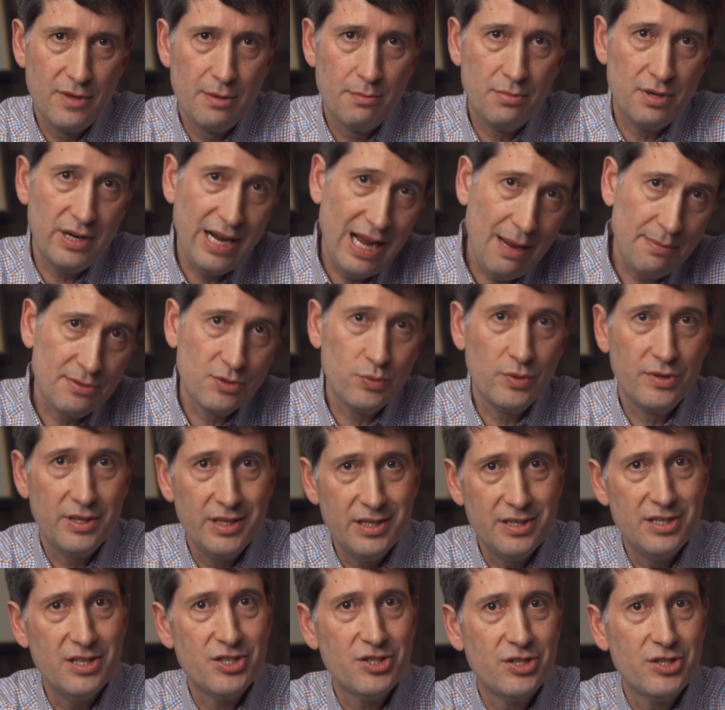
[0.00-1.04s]
perhaps with the
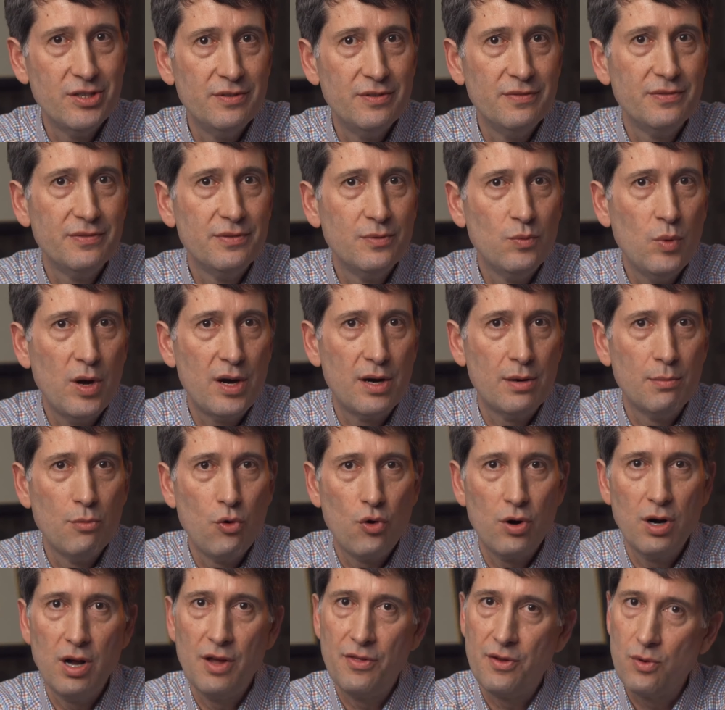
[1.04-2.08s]
addition of one or
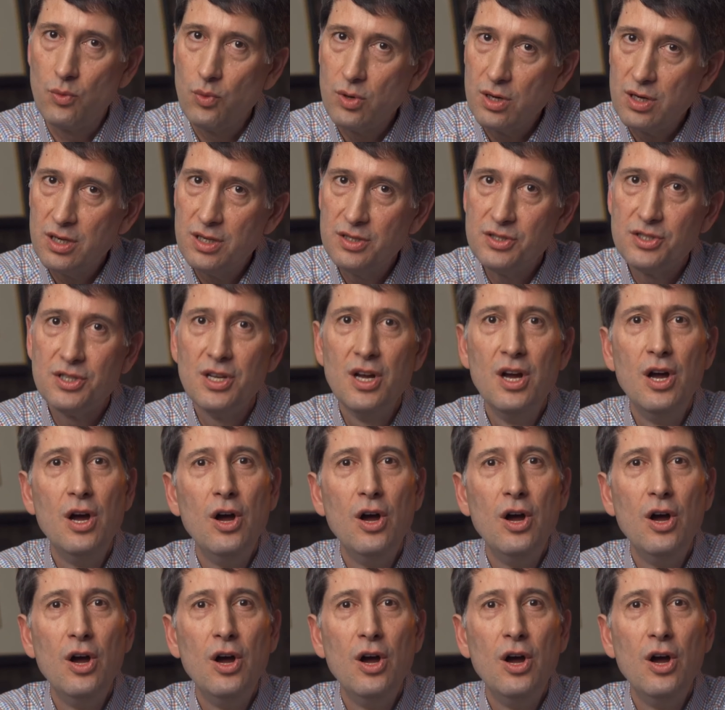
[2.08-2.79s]
more other words,